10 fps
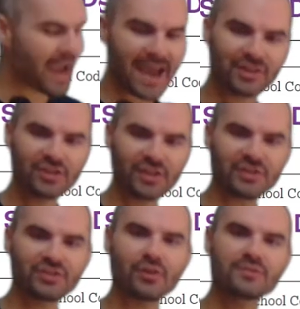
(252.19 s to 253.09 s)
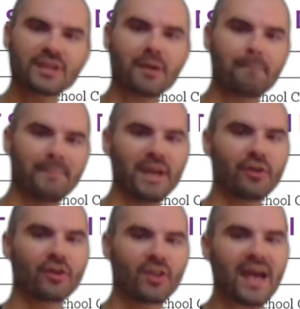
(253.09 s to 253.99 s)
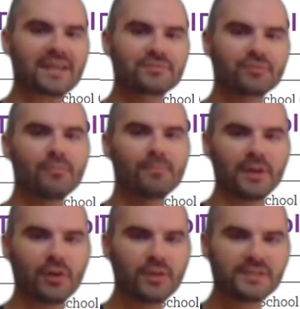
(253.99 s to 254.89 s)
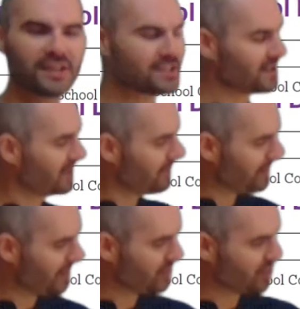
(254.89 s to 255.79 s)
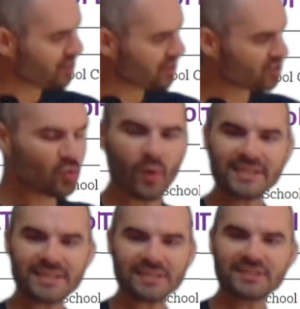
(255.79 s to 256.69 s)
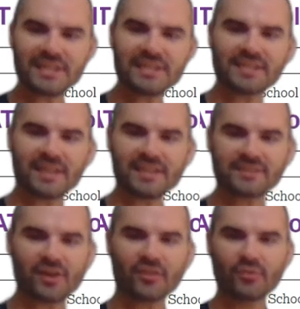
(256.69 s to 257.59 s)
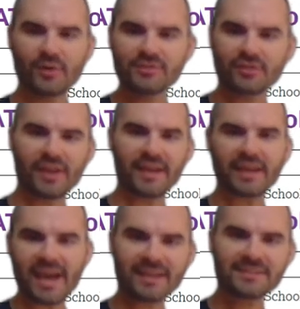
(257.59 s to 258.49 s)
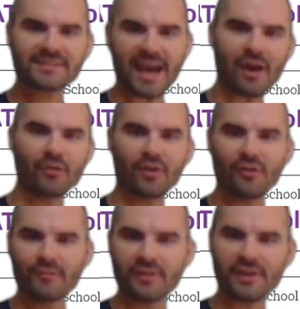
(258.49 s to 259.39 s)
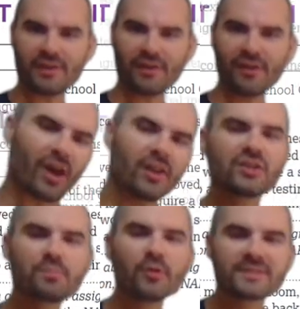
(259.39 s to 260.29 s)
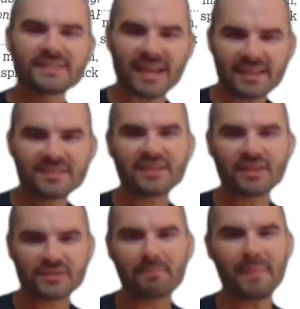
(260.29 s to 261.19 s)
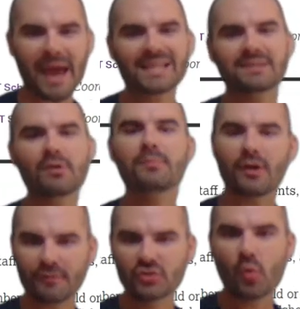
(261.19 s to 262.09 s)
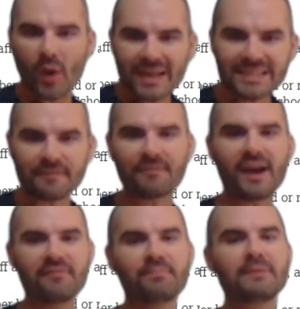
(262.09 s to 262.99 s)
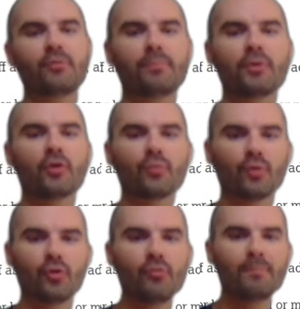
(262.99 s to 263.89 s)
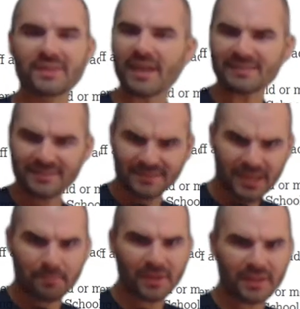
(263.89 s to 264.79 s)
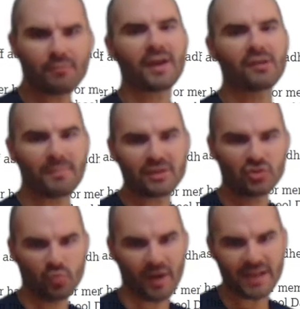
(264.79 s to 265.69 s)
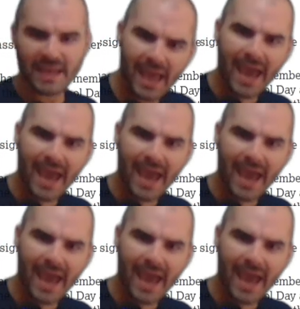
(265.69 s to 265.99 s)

actually shows like a bigger classroom, but notice that it's limited to just 20 seats and these other ones are like X'd out over here. College Board says that there's a maximum of 25 people per room, but they typically recommend 20,